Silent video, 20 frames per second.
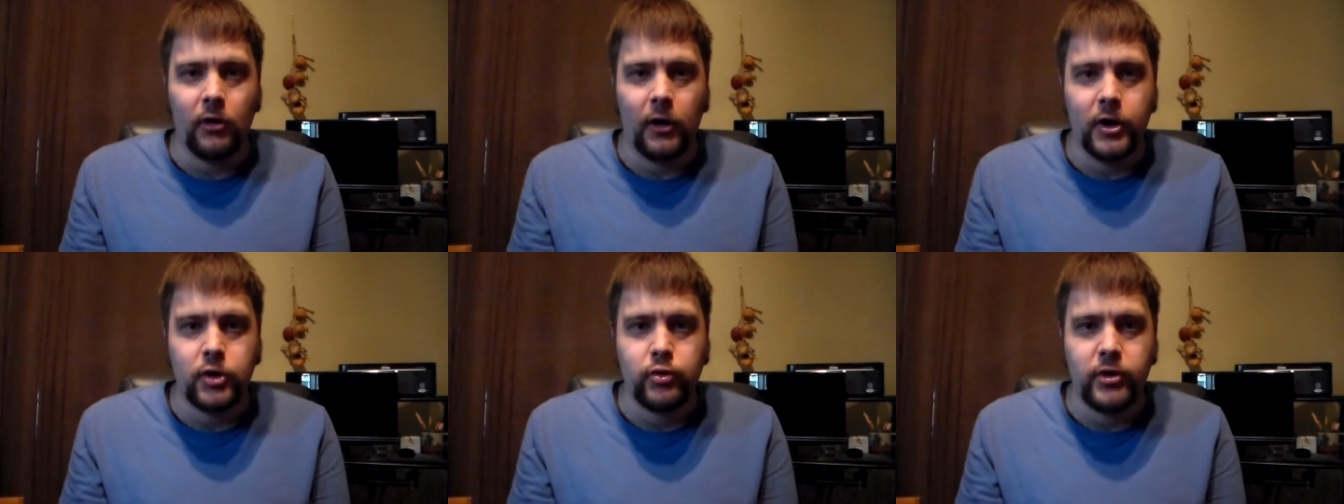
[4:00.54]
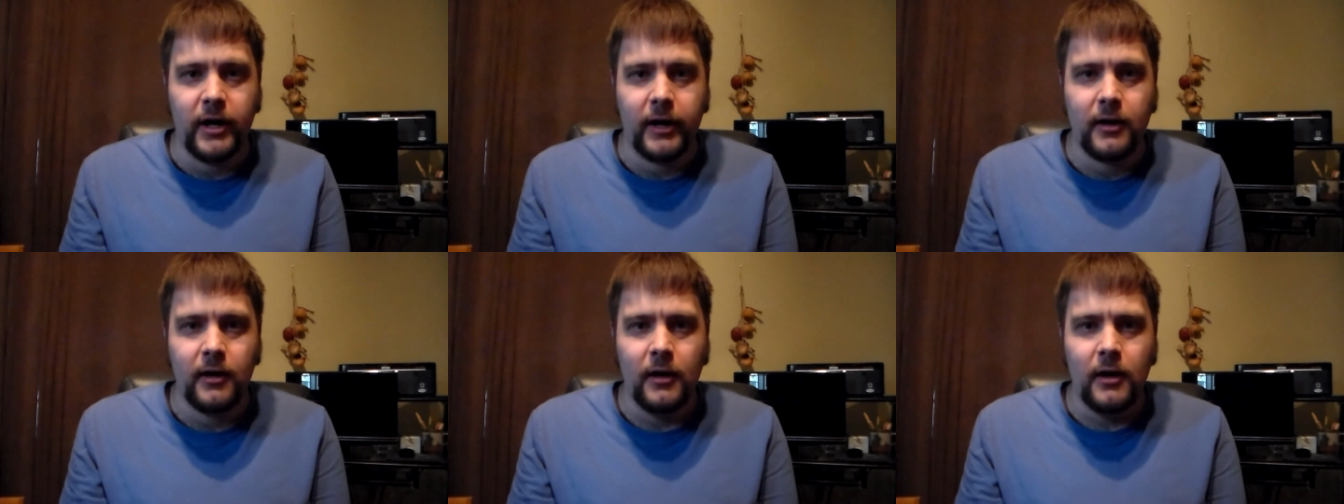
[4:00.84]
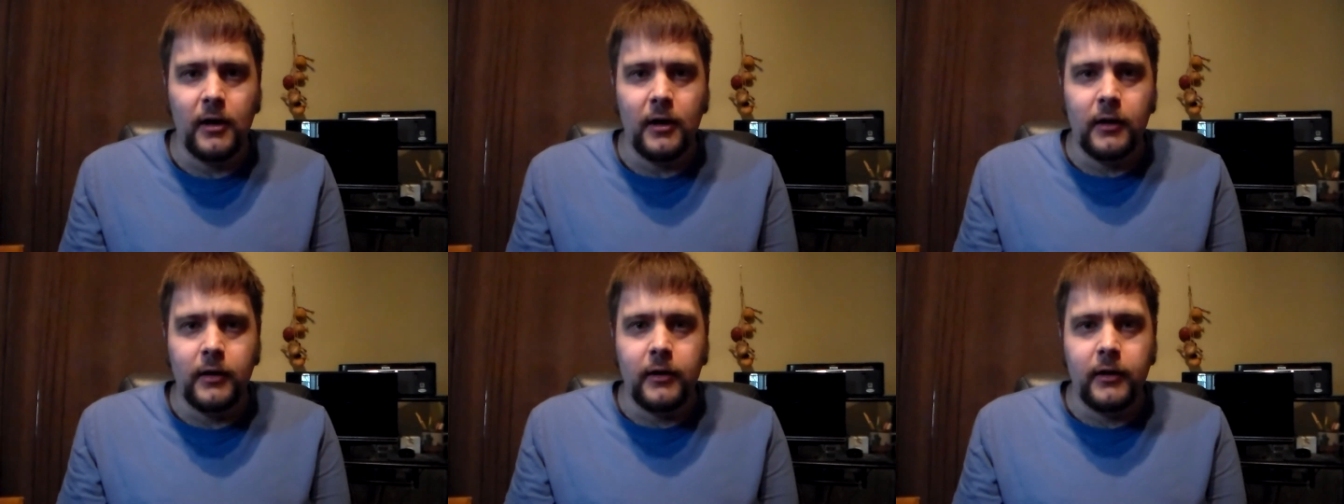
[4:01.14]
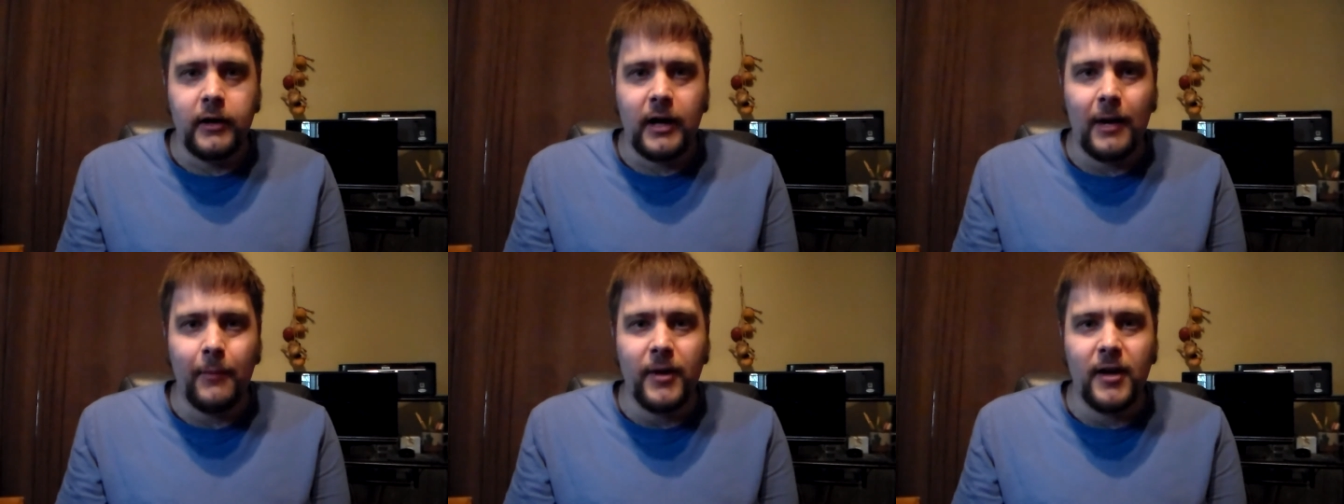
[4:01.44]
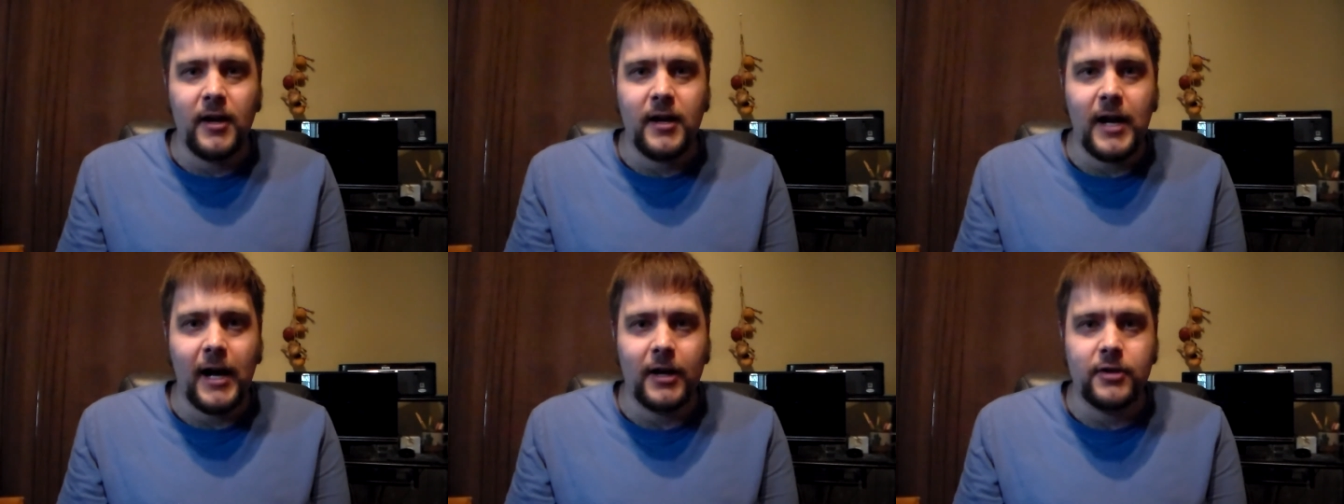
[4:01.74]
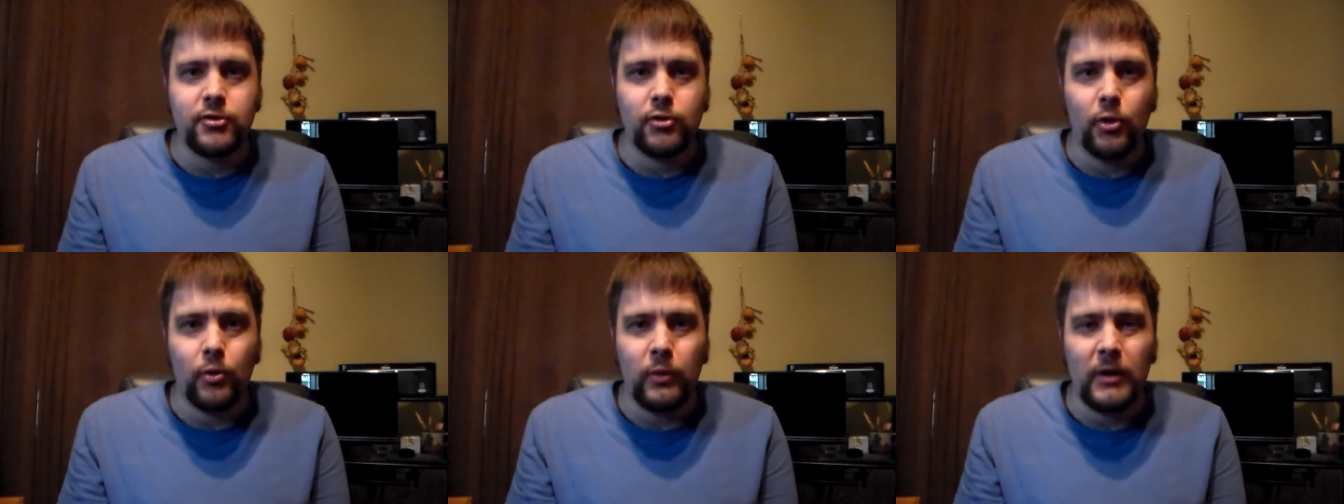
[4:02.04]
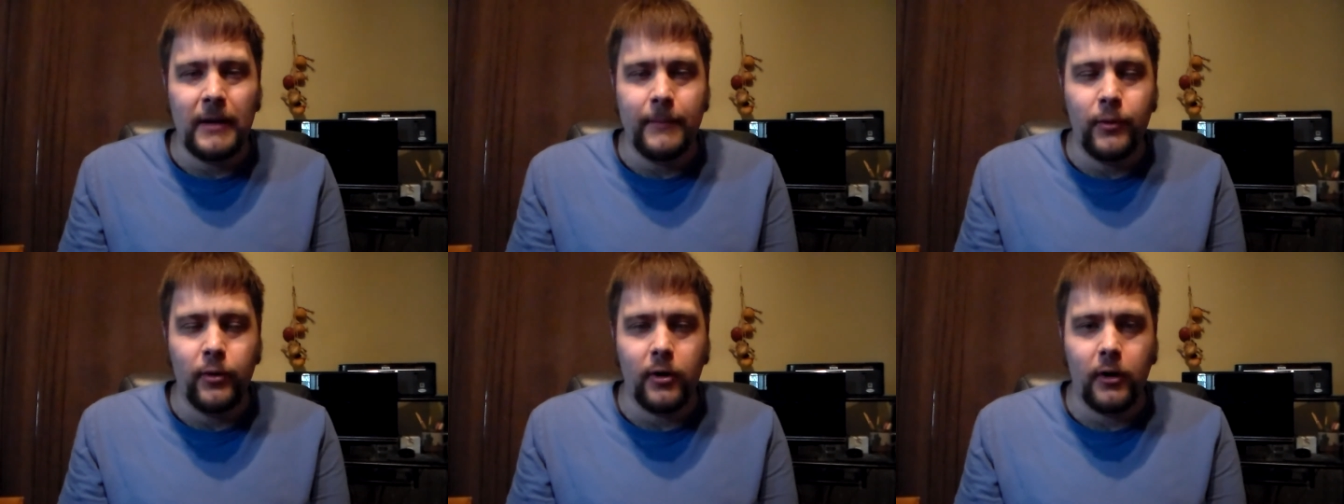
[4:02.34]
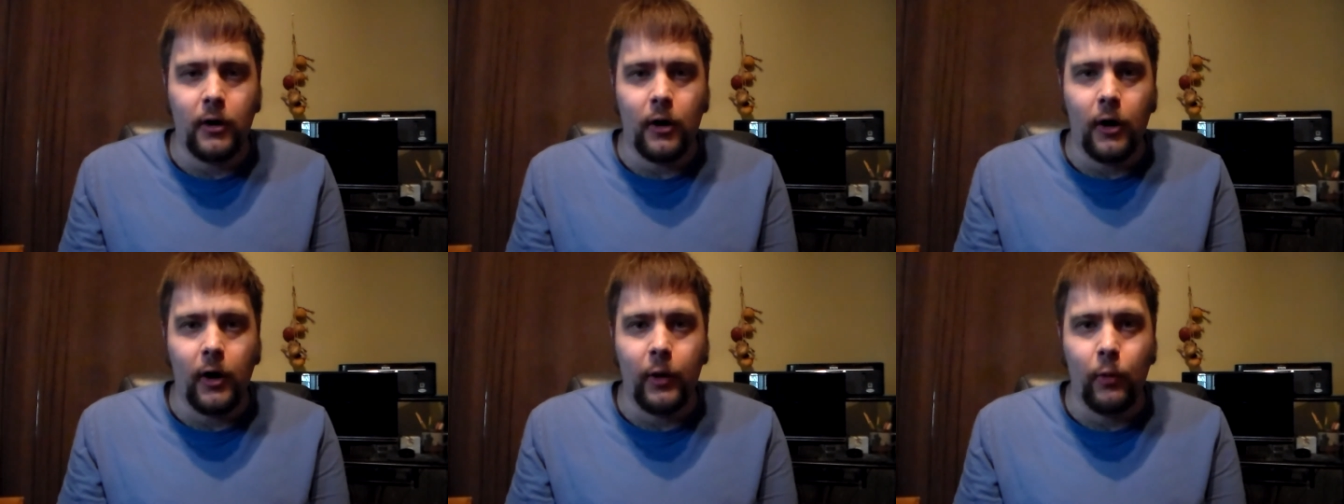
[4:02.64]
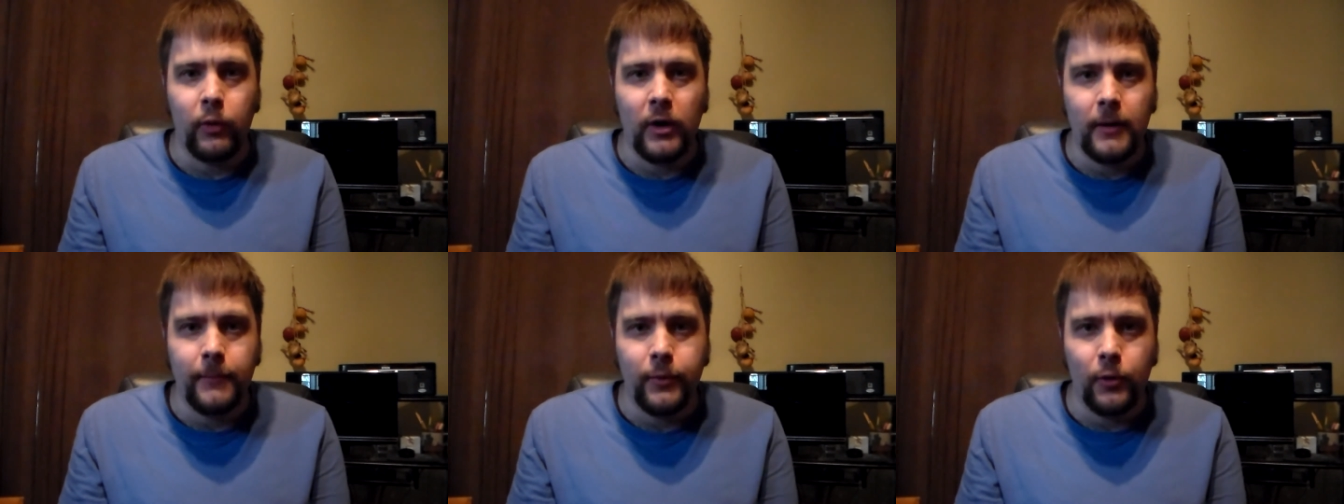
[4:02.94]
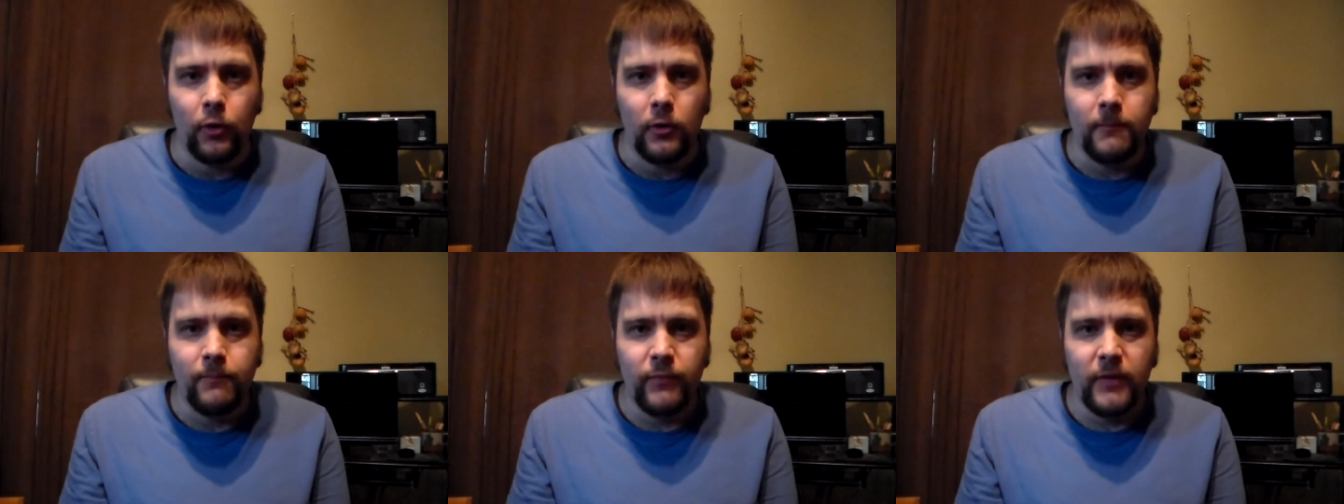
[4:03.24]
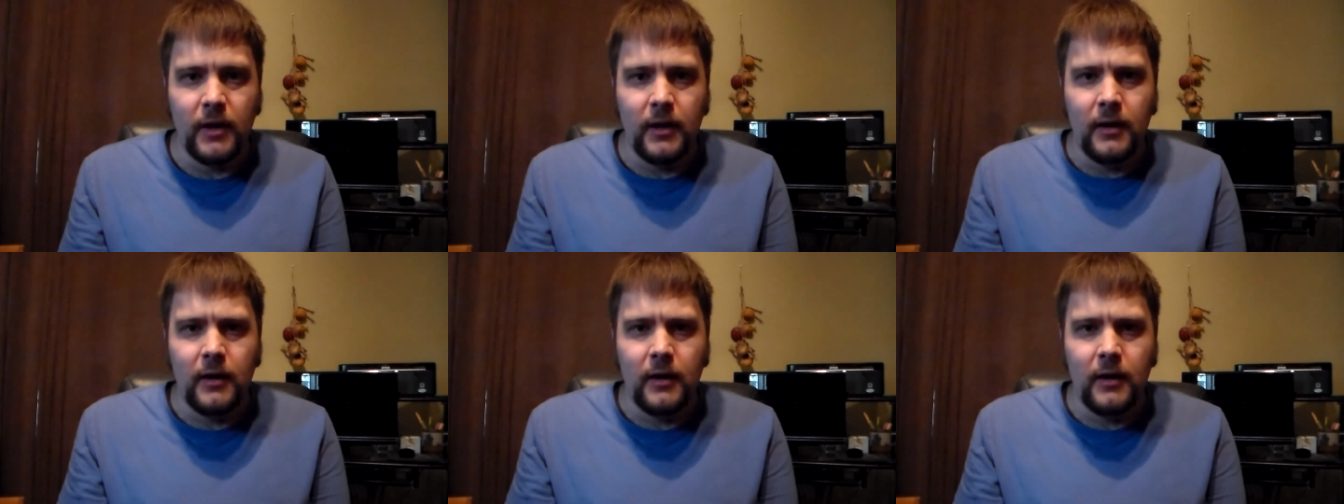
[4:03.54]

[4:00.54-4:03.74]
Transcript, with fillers: or Star Trek. I mean an actual reboot, a hard reboot.